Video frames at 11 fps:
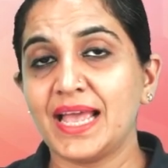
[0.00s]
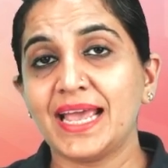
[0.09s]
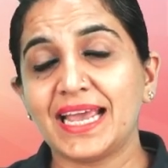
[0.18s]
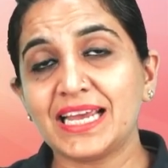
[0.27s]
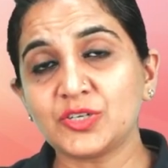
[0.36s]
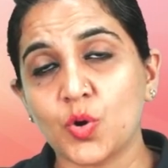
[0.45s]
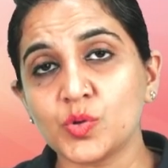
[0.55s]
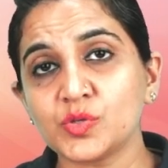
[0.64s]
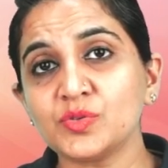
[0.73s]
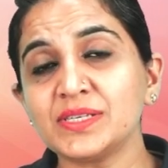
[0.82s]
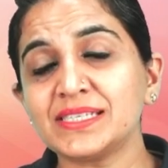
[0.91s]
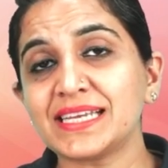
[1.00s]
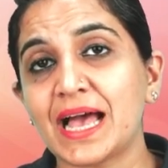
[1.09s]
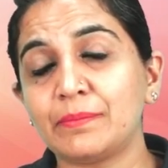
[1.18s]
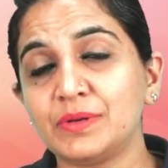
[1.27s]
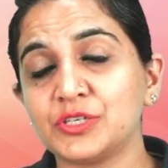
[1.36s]
It also
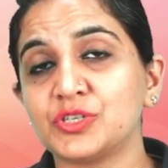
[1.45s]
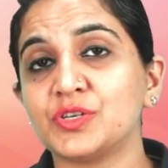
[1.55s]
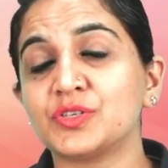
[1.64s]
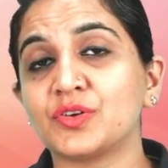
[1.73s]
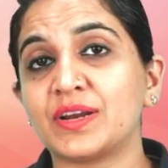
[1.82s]
establishes or